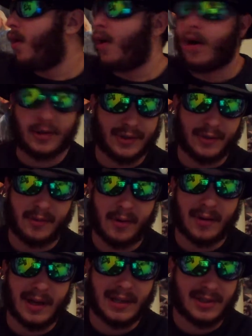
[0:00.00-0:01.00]
also
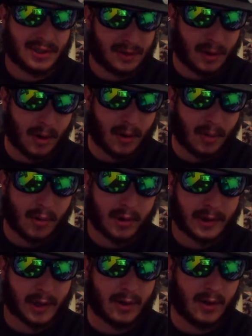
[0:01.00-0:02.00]
known as Star
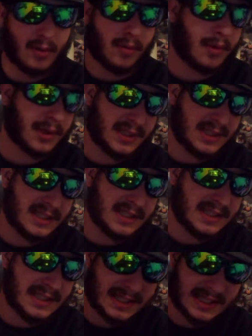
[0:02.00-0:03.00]
Wars, The Clone Wars
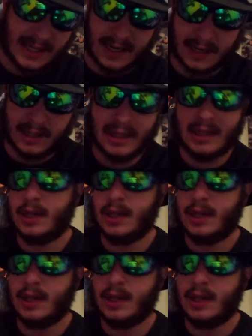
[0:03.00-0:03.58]
Season 6,